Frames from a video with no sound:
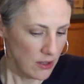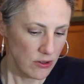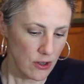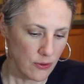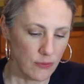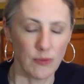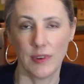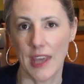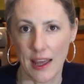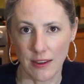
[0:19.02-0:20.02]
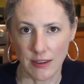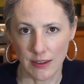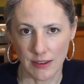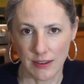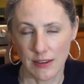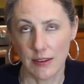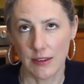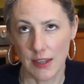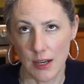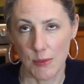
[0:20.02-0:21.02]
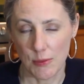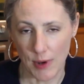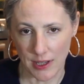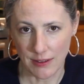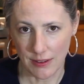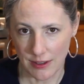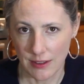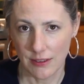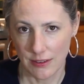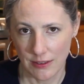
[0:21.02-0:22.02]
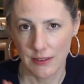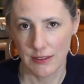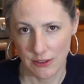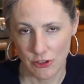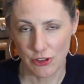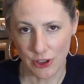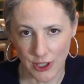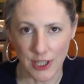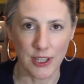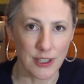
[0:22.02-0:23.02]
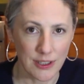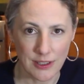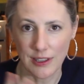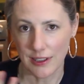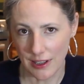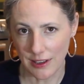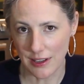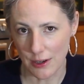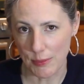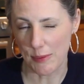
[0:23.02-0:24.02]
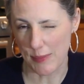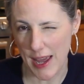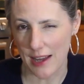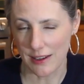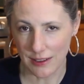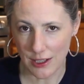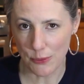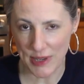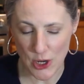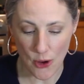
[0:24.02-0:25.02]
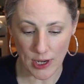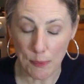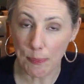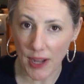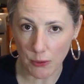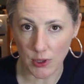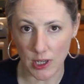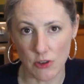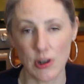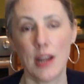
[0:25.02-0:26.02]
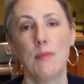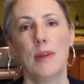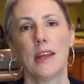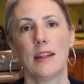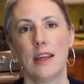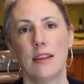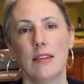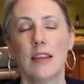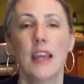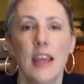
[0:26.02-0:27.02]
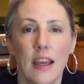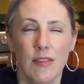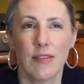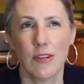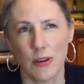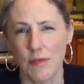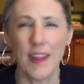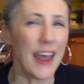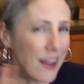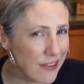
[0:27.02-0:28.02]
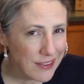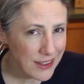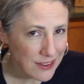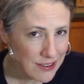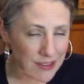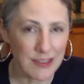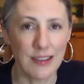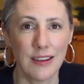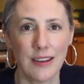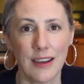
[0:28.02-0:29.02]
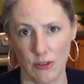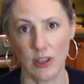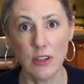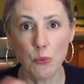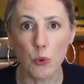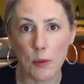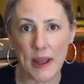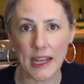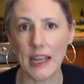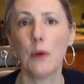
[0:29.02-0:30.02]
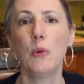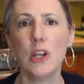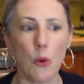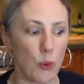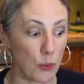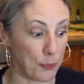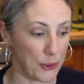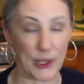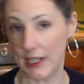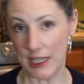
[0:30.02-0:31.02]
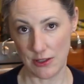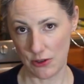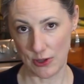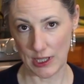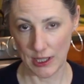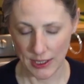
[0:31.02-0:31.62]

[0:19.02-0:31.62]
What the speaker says: So yes, cinnamon buns, sugar, a little bit bad, a little bit naughty, but we're going to try and make these sort of the healthiest. So at least we're making it, we know what we're putting into it.